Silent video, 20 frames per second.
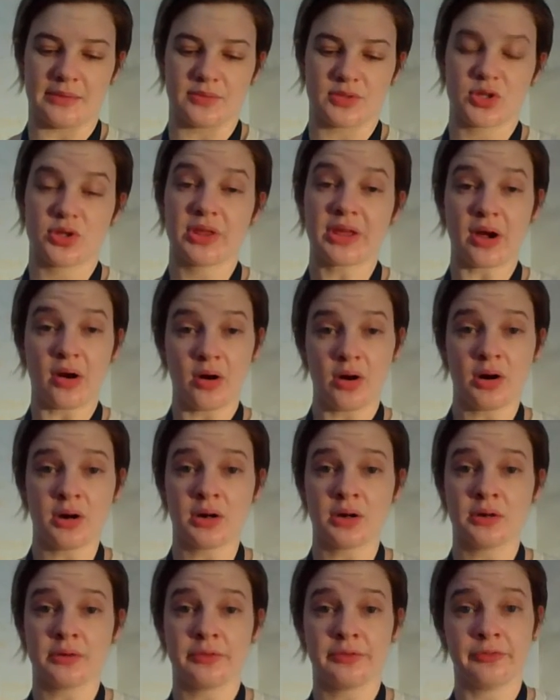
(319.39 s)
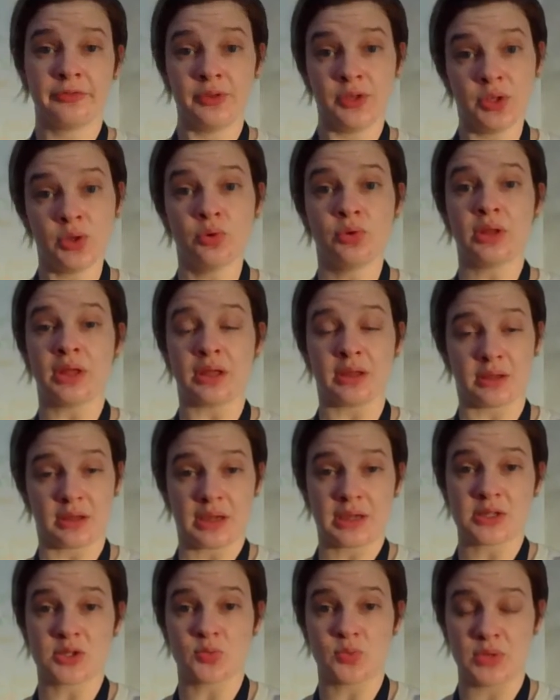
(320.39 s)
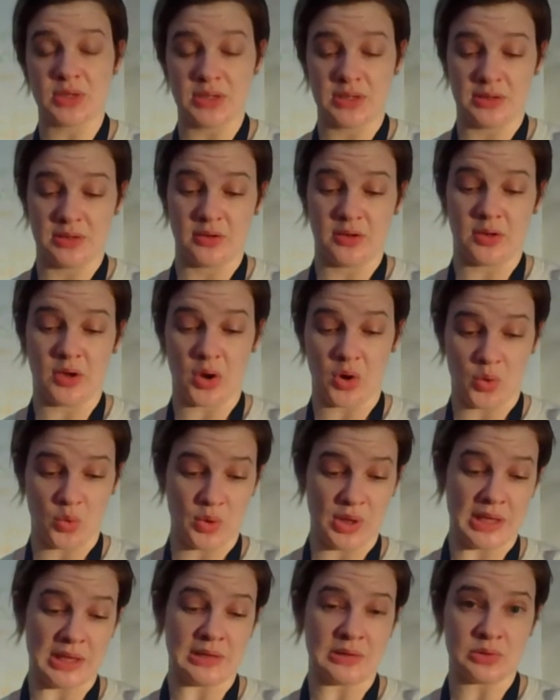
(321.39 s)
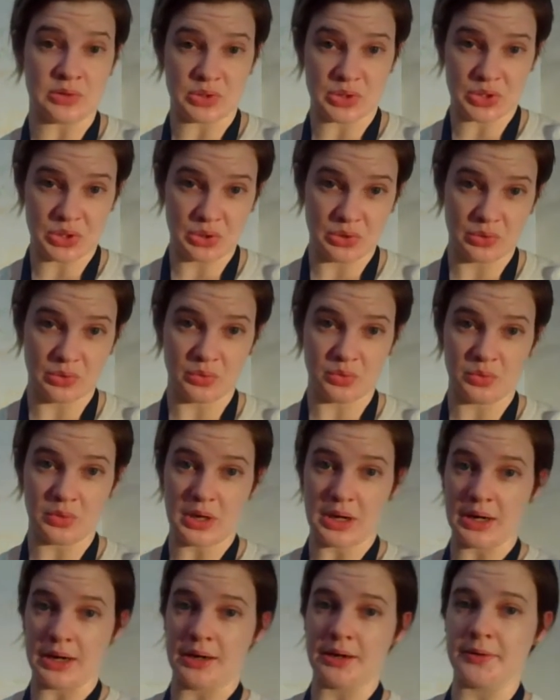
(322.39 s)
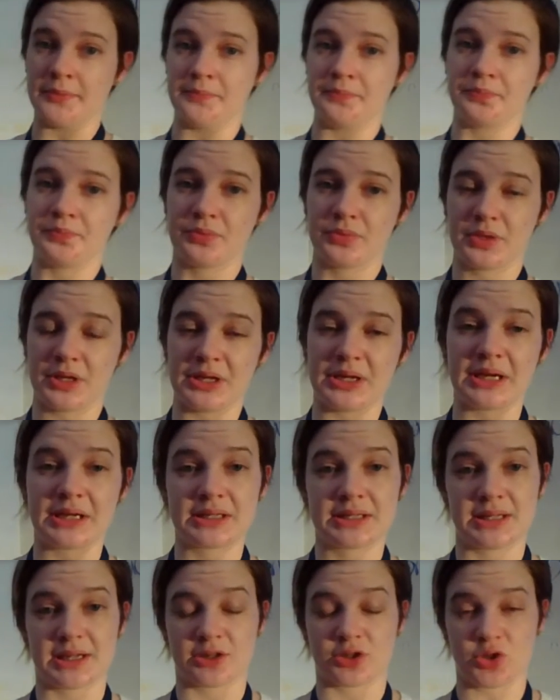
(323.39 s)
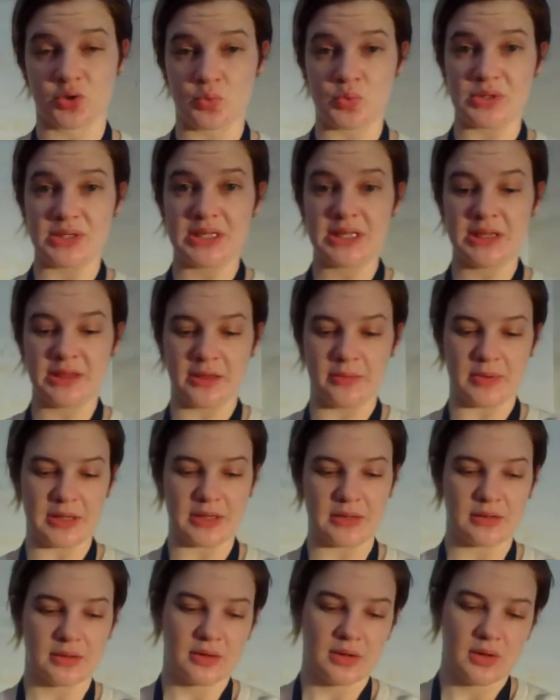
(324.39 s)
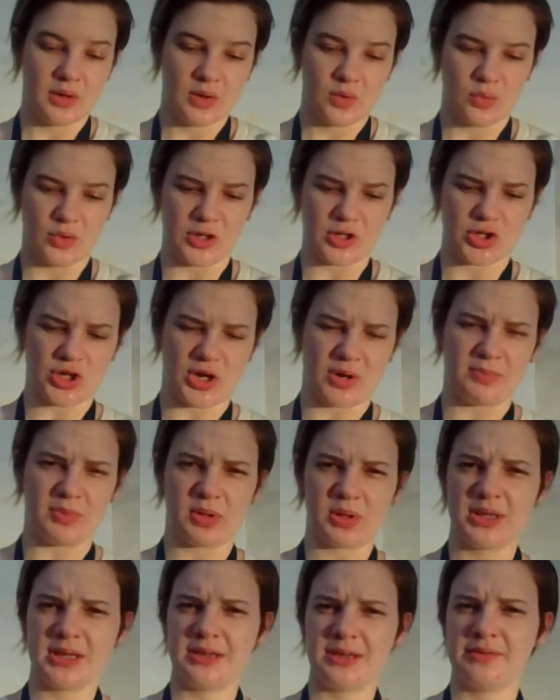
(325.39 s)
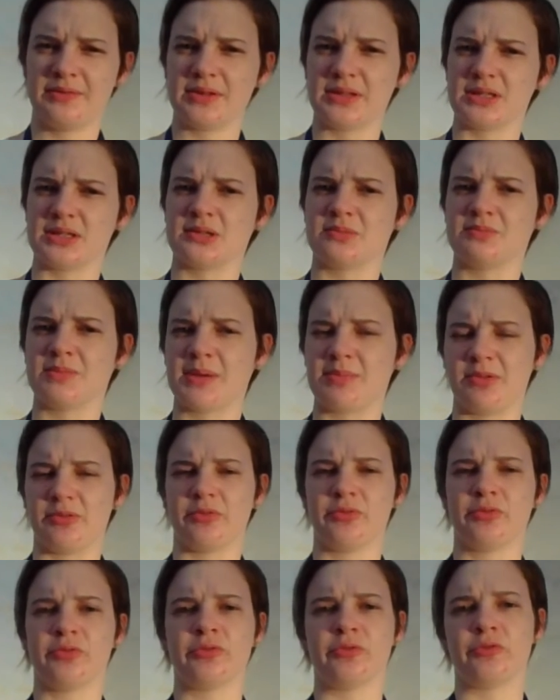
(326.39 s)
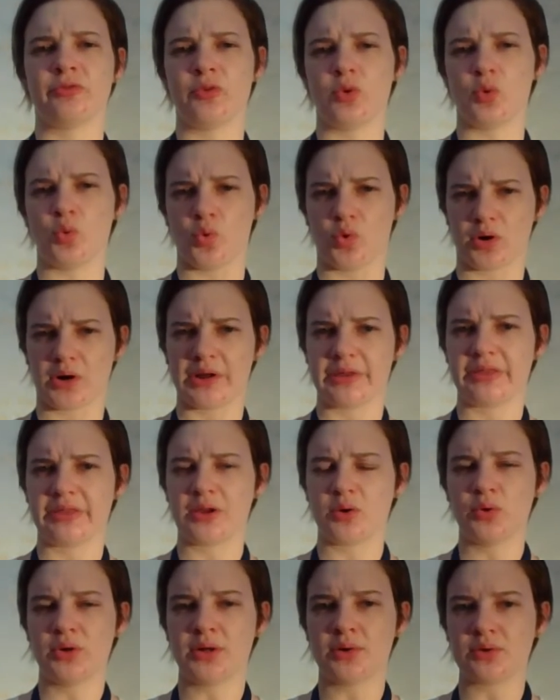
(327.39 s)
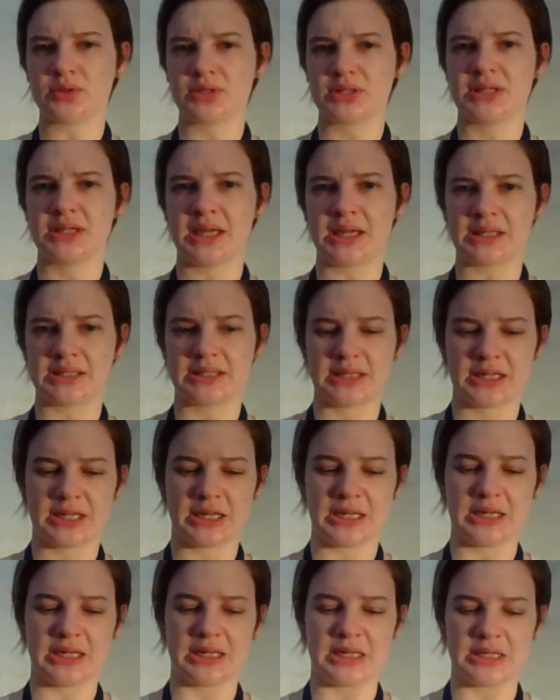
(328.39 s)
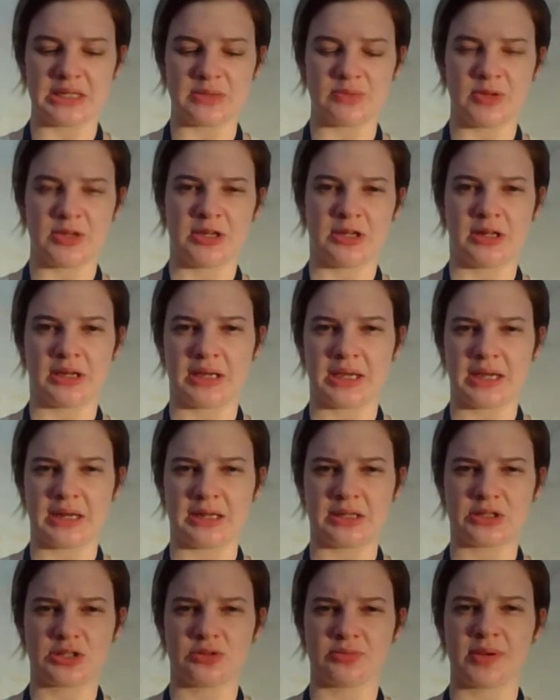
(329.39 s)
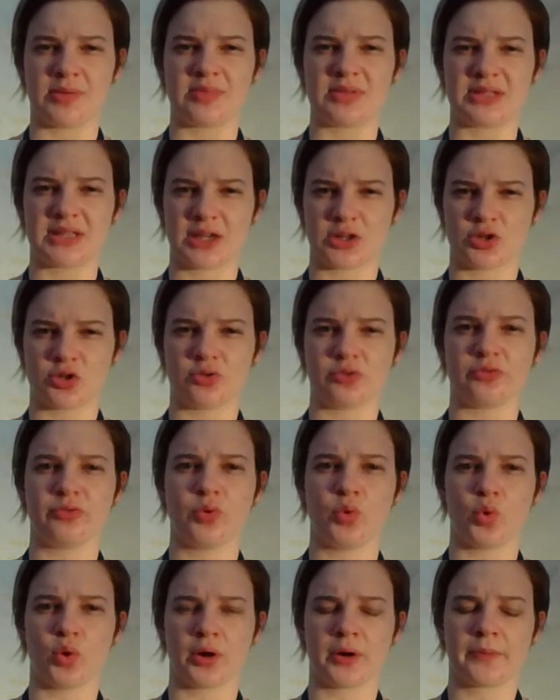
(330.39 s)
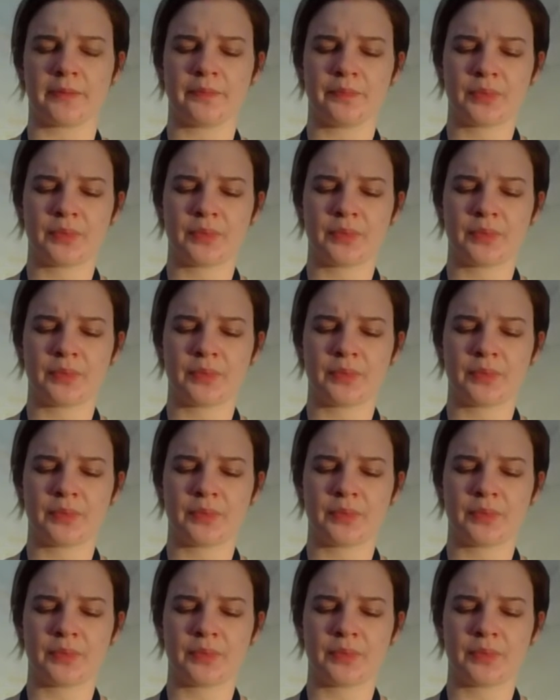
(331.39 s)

So they are feuding as we go into the next section we see them in, which I believe is maybe 4. I think we don't see Antigone and Ismene again until maybe section 4.